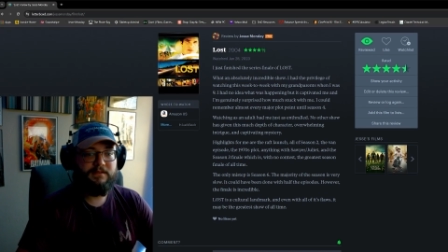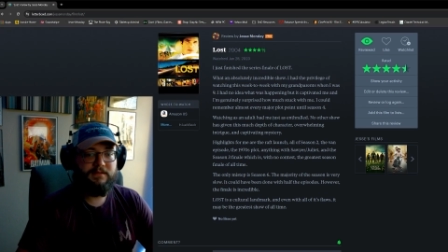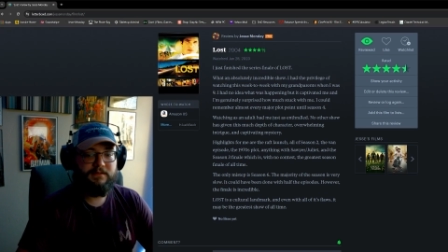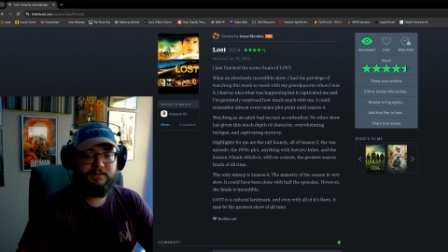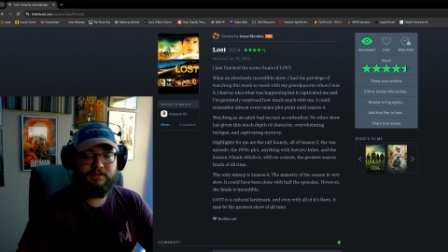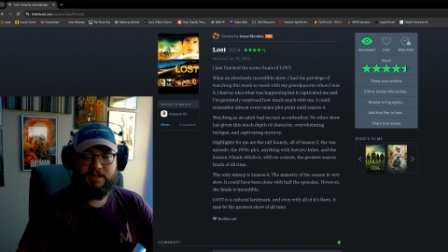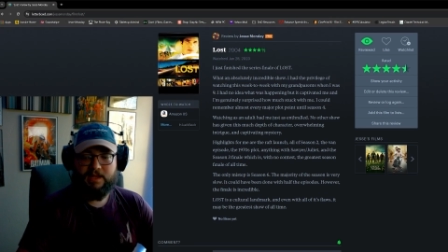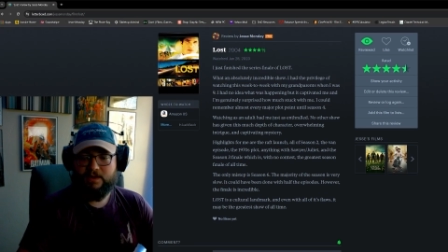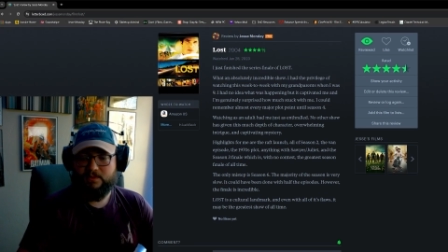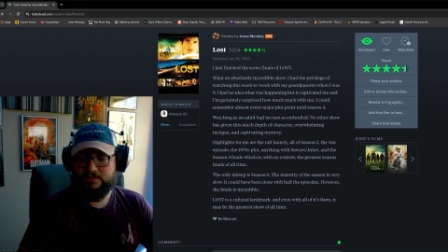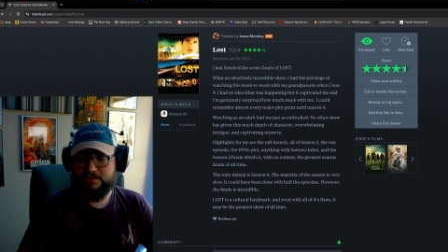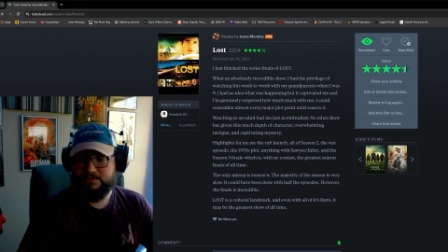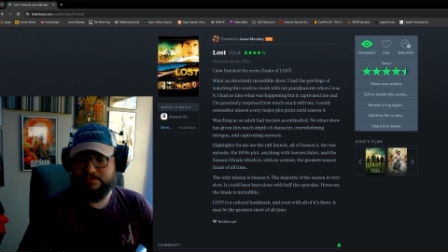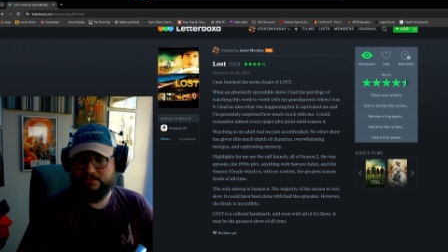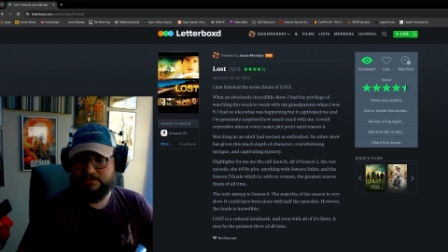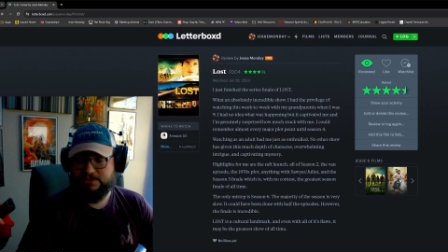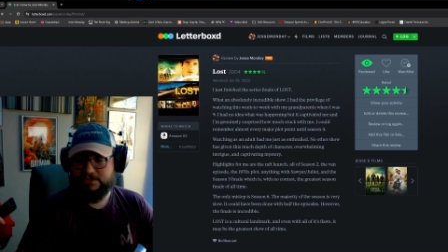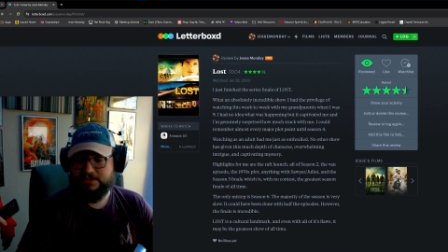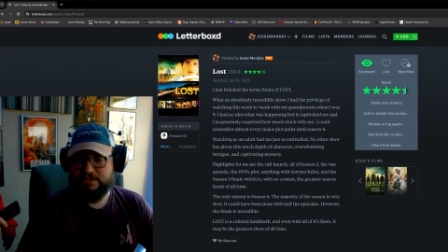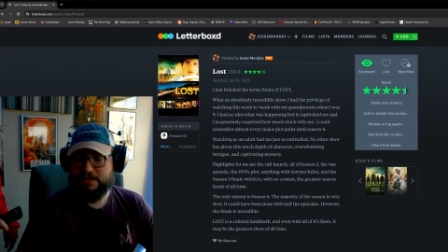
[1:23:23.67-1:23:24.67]
Yeah,
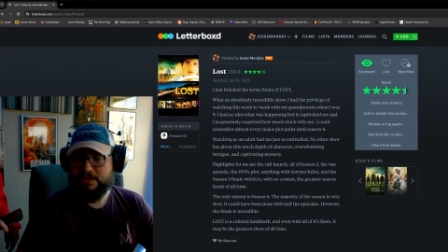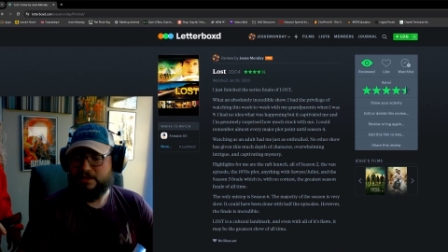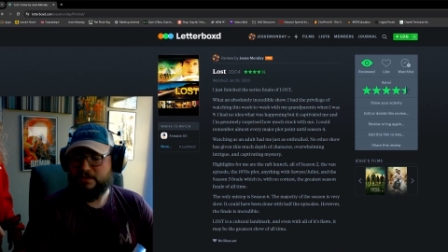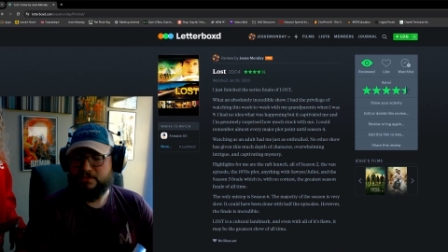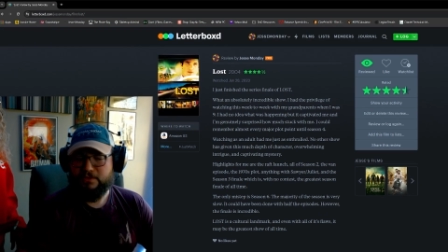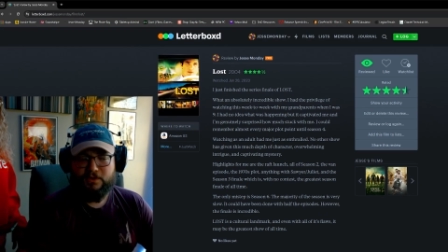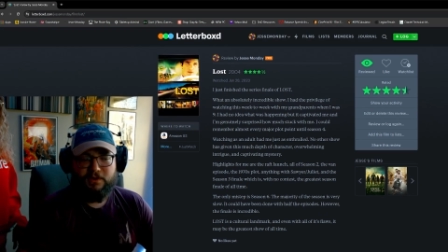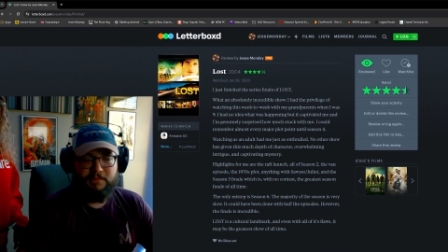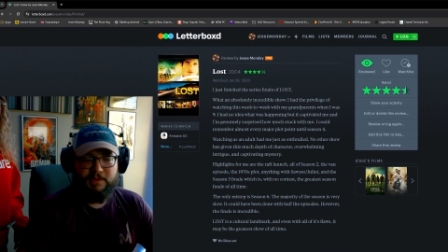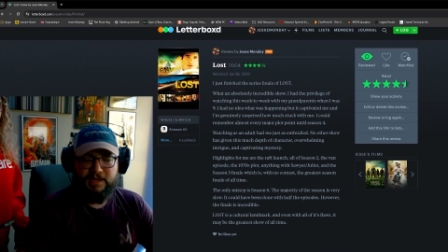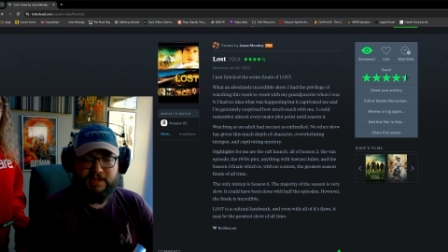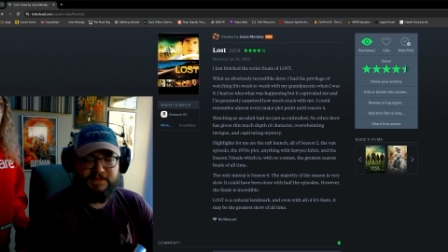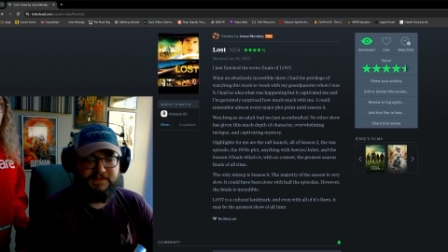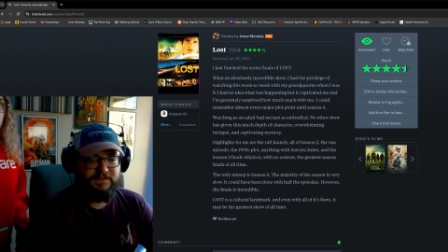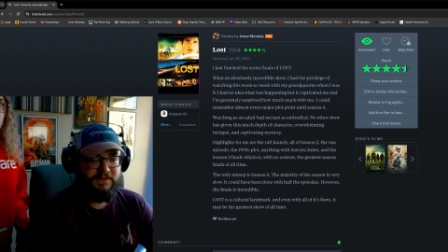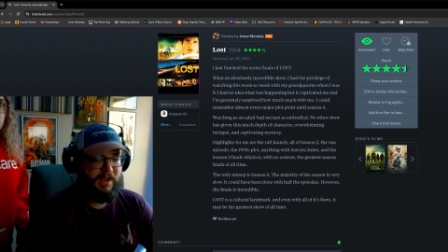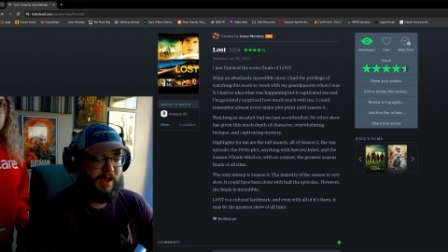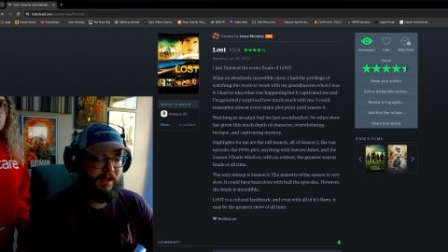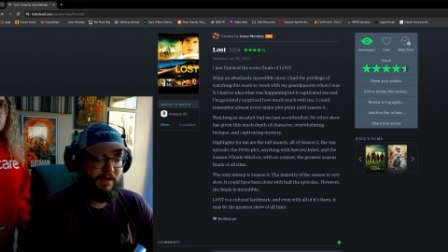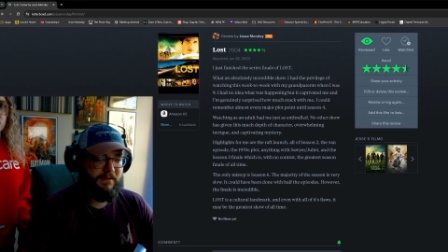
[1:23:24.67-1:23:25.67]
was she 30 minutes?
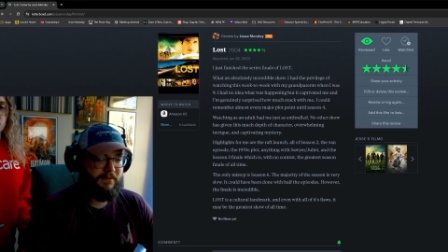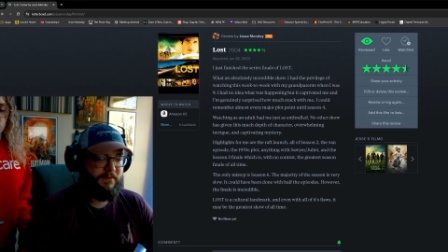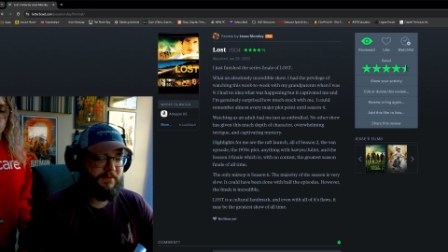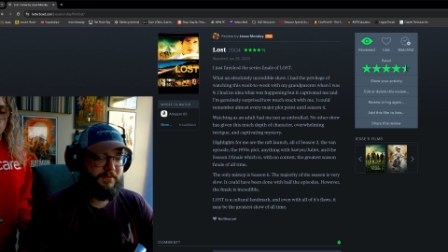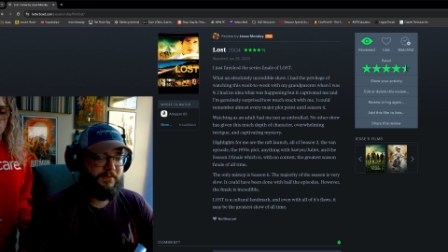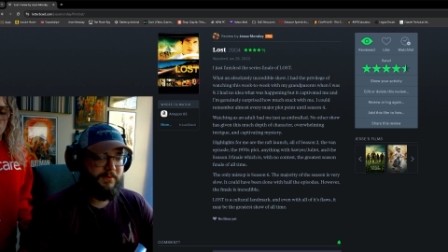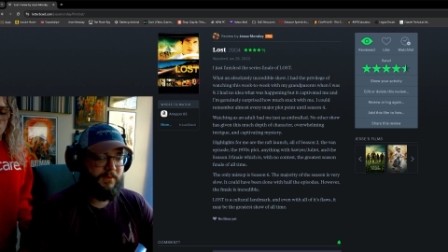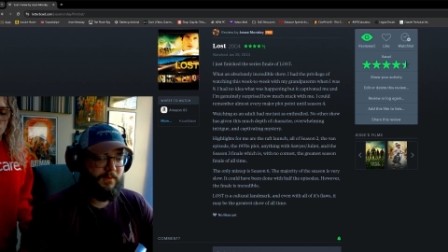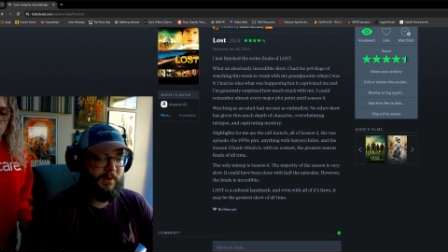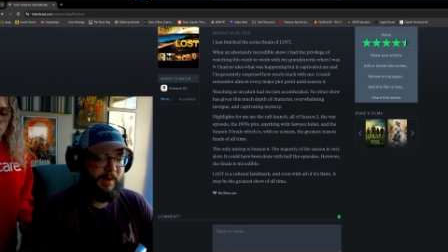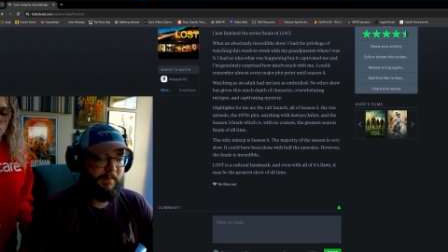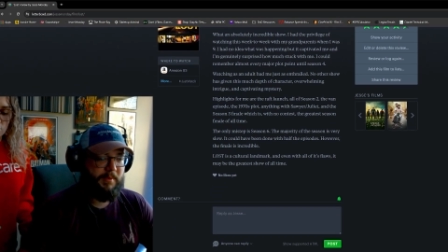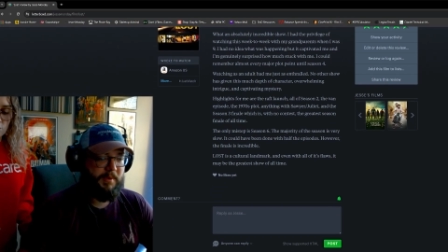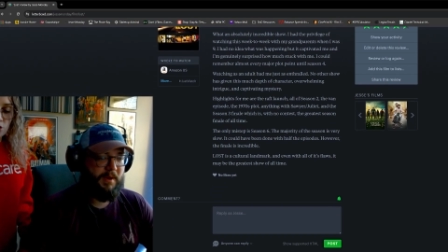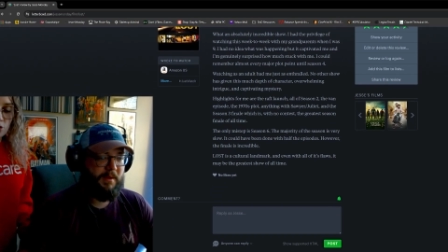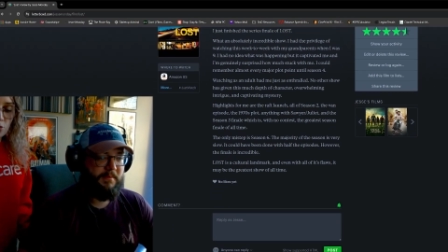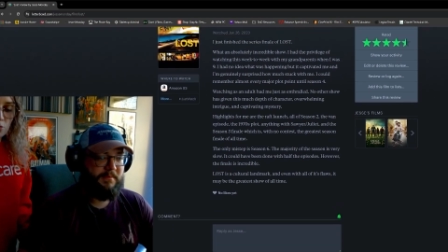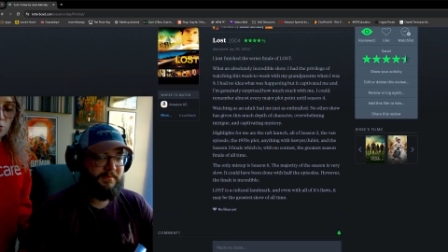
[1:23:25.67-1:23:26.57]
Yeah, we'll wrap it up.